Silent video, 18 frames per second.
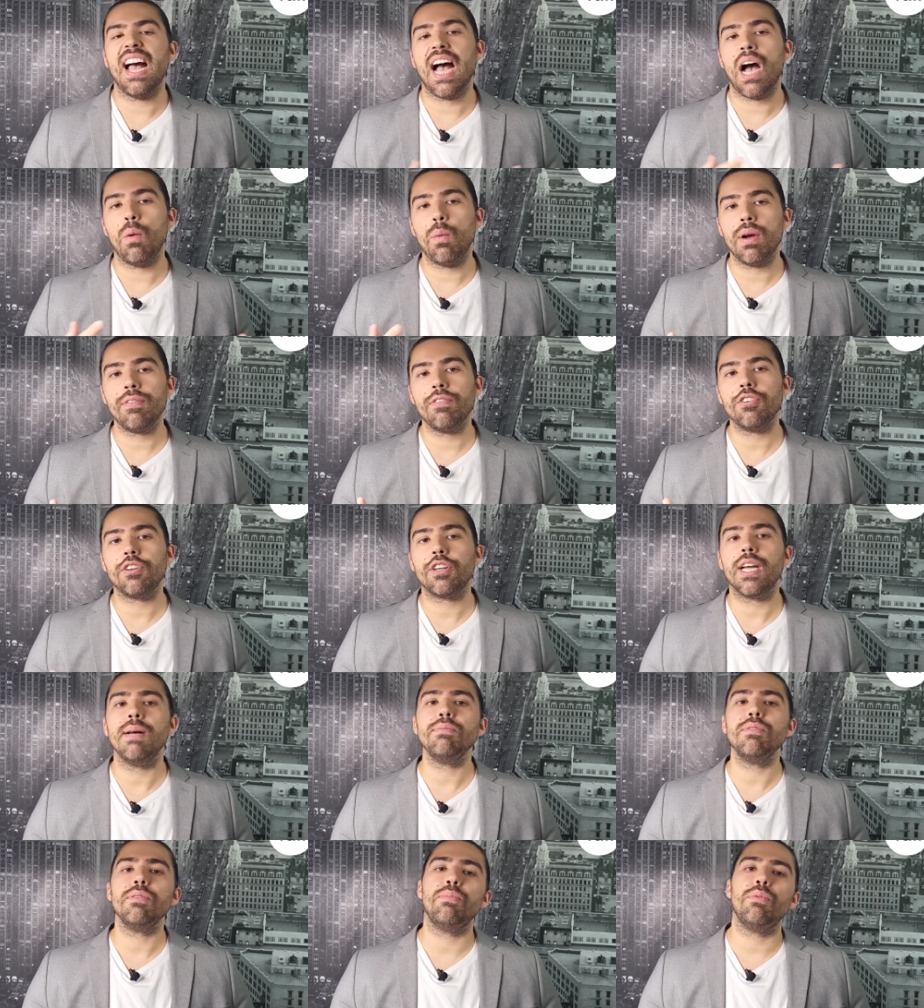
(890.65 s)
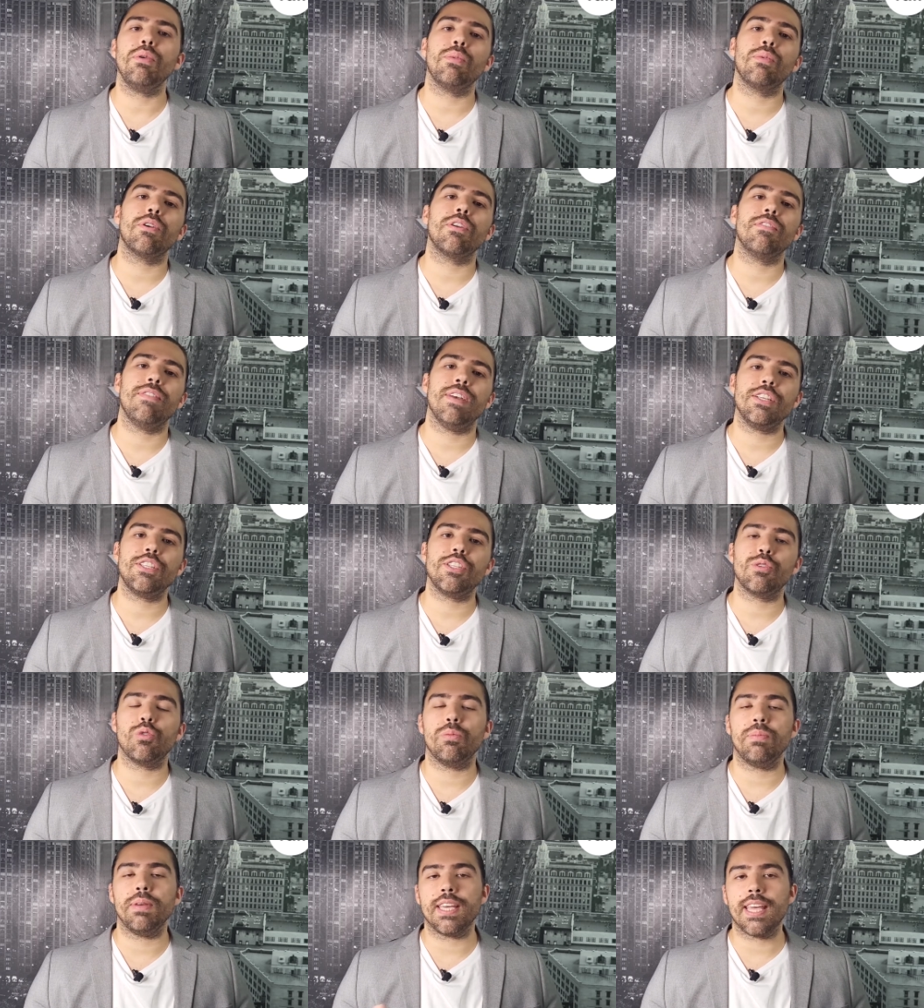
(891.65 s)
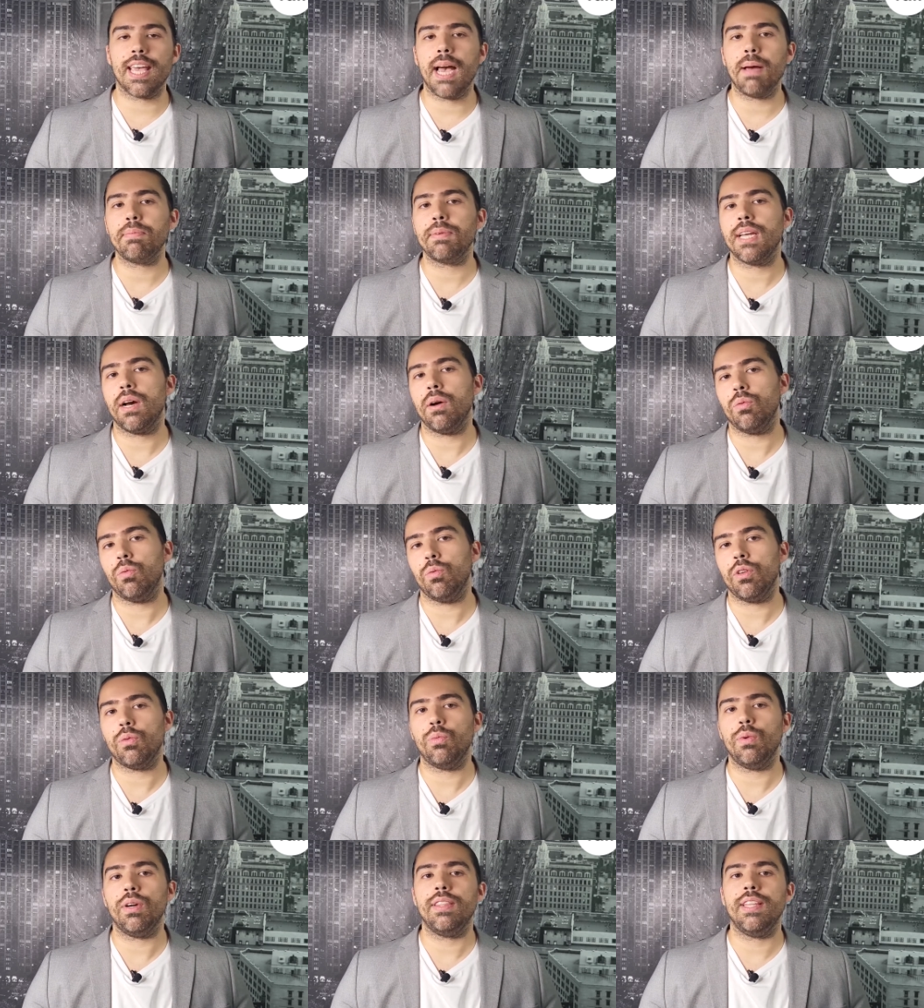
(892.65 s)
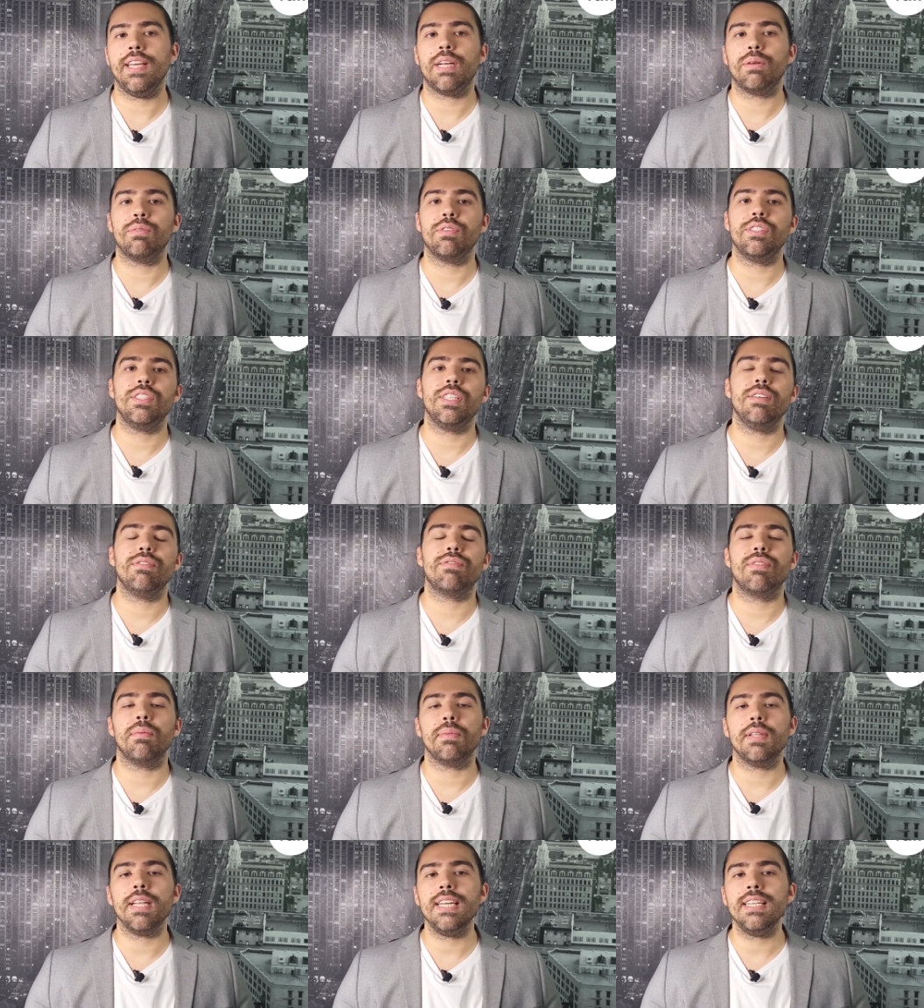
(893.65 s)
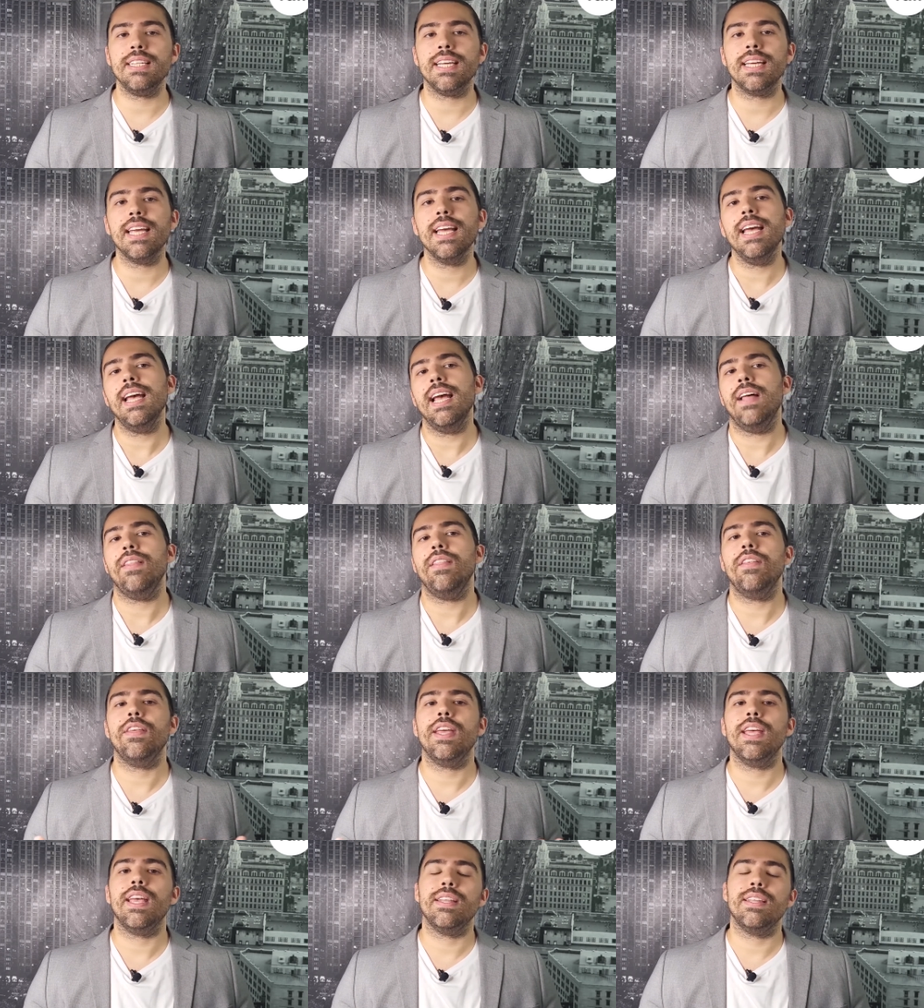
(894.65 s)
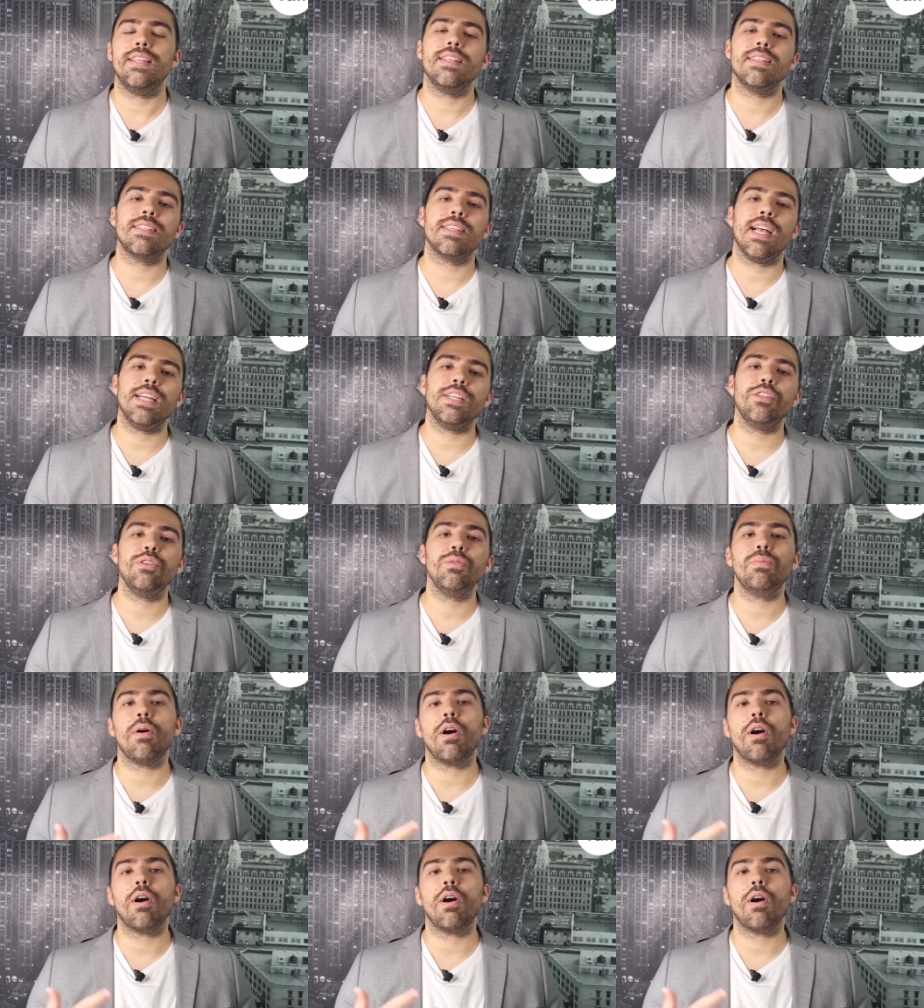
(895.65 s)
However, there comes a point where investors will be capped out with what they can receive from lending and that they decide to